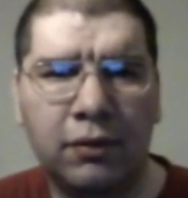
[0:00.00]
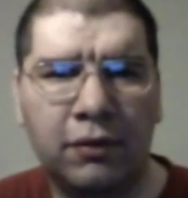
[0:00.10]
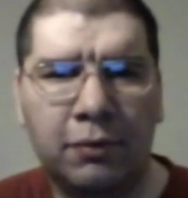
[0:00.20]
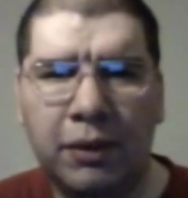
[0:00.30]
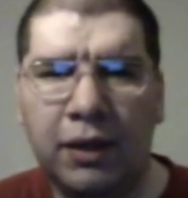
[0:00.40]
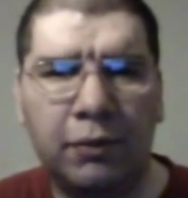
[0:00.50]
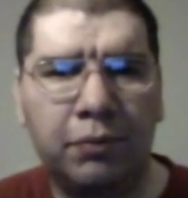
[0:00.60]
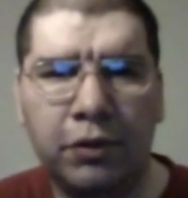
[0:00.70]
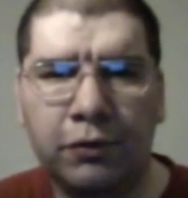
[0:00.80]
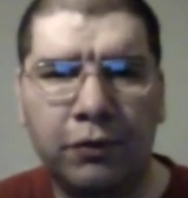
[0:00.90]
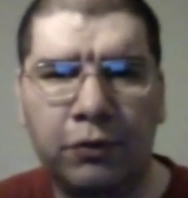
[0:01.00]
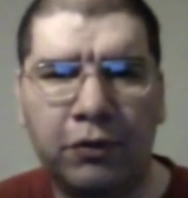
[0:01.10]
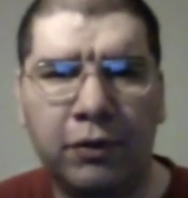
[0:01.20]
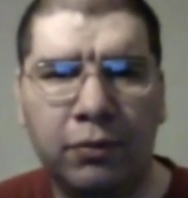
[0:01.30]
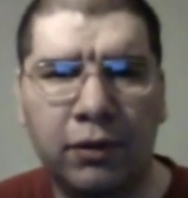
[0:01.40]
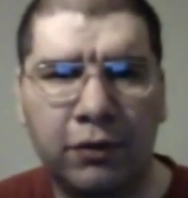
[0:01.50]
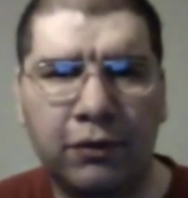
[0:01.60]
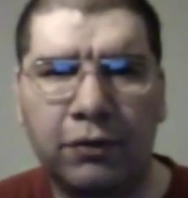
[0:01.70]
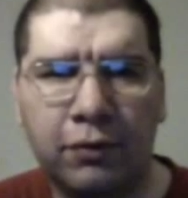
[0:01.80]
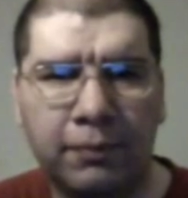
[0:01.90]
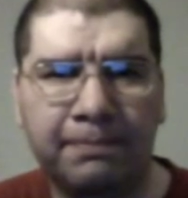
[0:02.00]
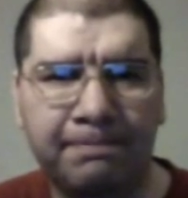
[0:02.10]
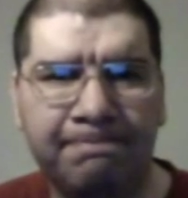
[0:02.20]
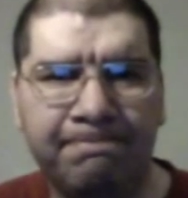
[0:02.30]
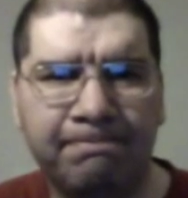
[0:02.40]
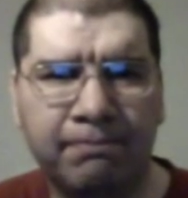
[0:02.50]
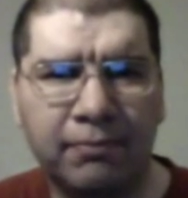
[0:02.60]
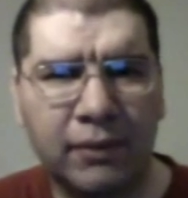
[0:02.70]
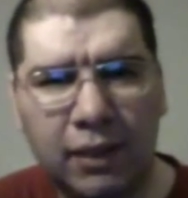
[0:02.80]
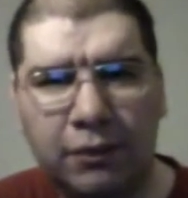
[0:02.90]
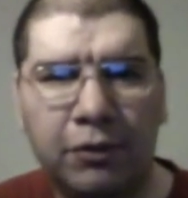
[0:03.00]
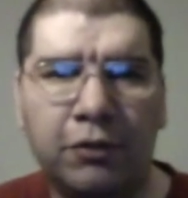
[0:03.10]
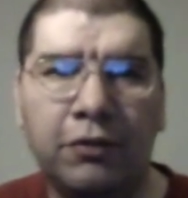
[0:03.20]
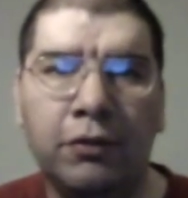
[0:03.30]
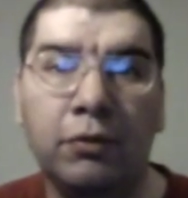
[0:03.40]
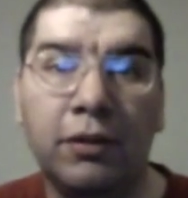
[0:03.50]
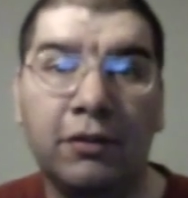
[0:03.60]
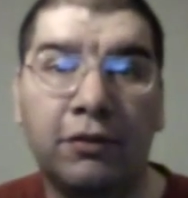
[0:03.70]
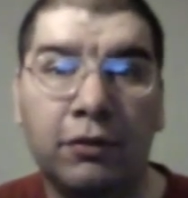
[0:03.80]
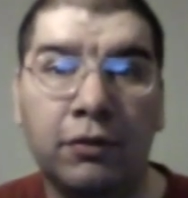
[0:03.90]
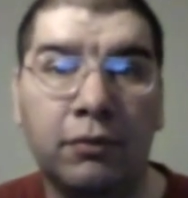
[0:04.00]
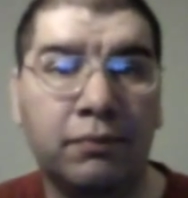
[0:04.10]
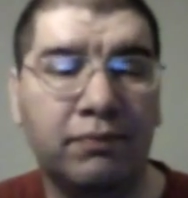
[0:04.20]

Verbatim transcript: despite how beautiful she was, I think she still is too.